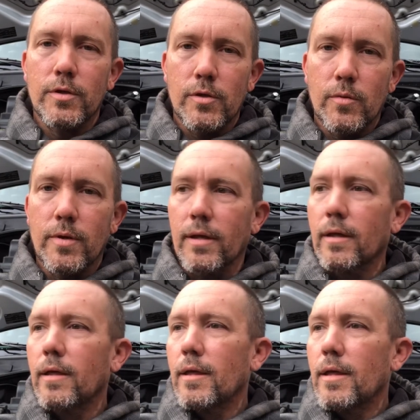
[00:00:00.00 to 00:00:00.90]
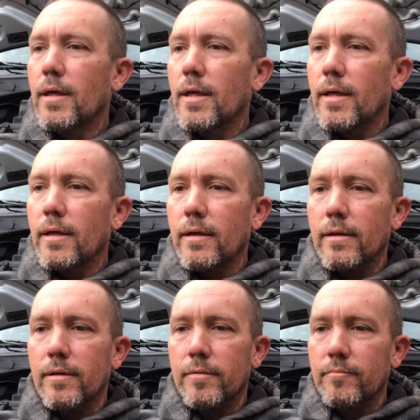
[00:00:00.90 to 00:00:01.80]
that you're running.
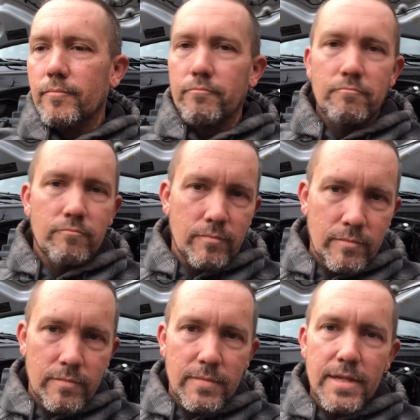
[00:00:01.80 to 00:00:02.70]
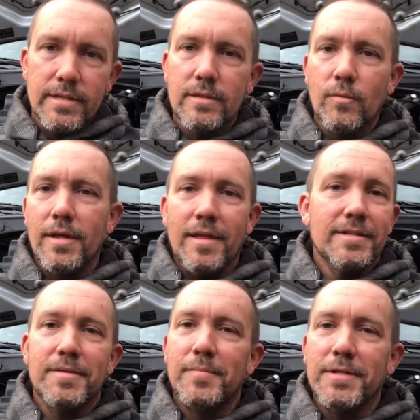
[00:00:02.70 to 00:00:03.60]
And that's the way.
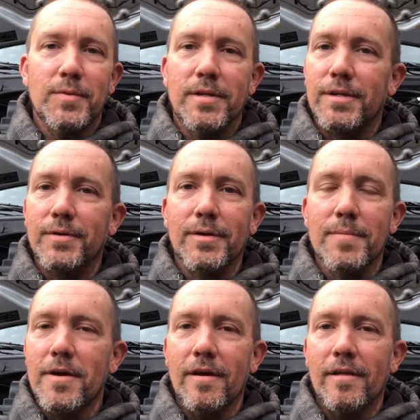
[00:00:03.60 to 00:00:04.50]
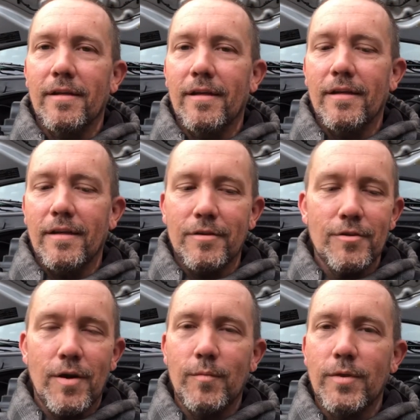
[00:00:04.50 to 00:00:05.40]
That's the best way to do it. I'm not uh,
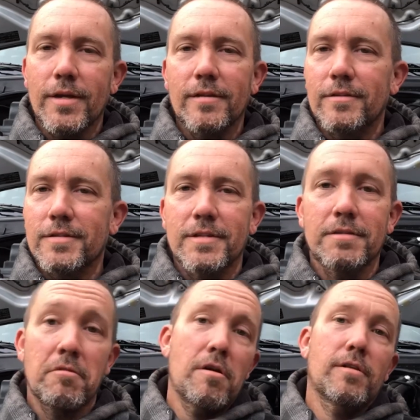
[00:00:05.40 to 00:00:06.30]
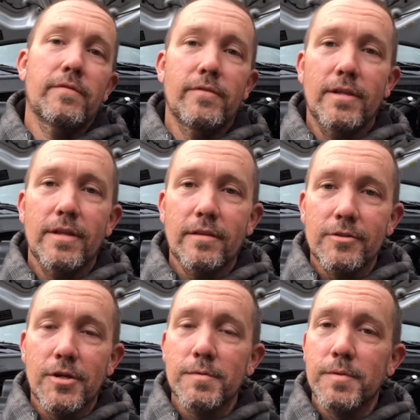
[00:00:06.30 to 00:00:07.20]
you know, I would like to just leave, oh, I'll leave your link in the
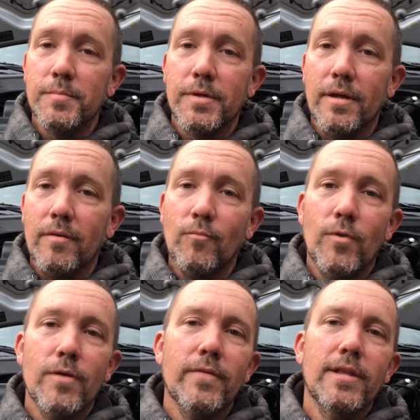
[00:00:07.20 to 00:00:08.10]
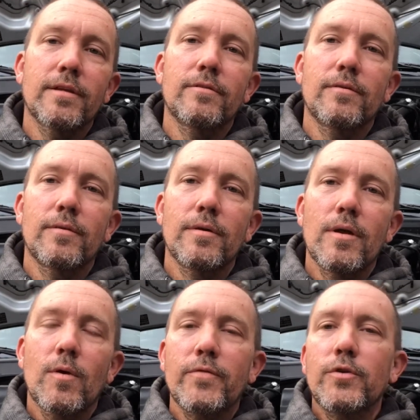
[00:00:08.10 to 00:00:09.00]
description, but what if I link you,
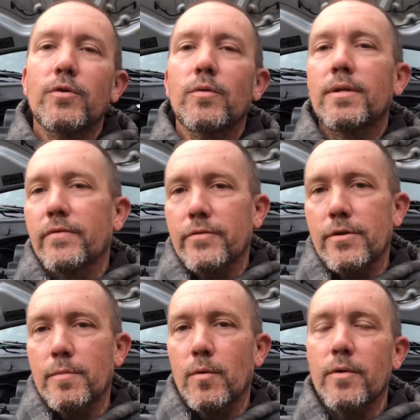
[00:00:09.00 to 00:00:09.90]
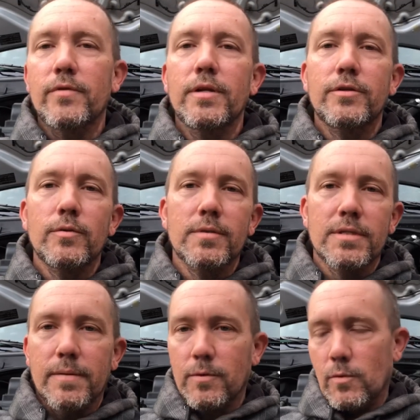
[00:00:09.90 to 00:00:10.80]
what if you do a different turbo? What if you need
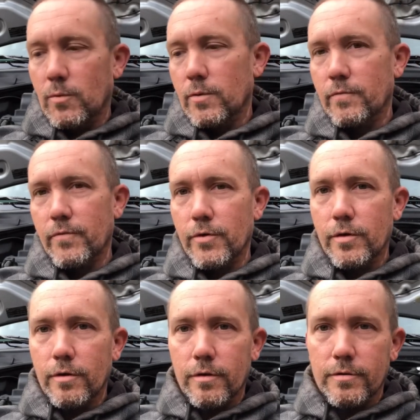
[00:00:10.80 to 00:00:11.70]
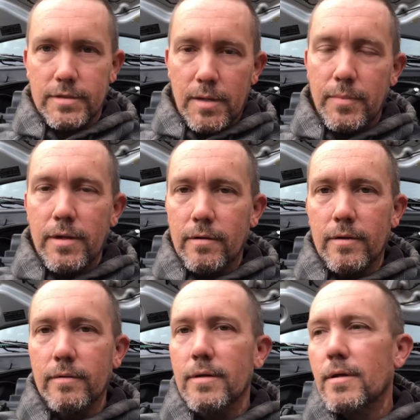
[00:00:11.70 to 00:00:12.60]
two-step colder for your setup? I don't
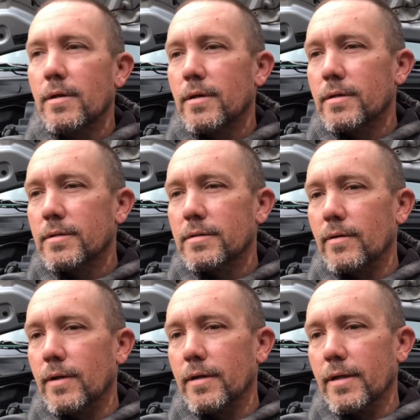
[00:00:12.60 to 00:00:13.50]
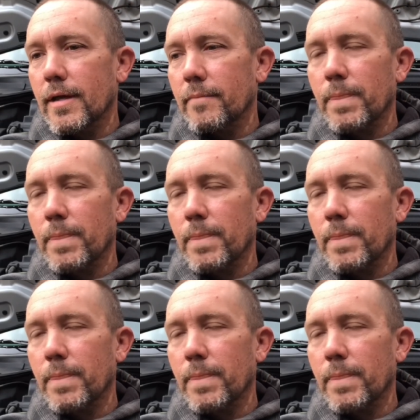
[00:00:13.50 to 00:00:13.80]
know. So, uh, yeah,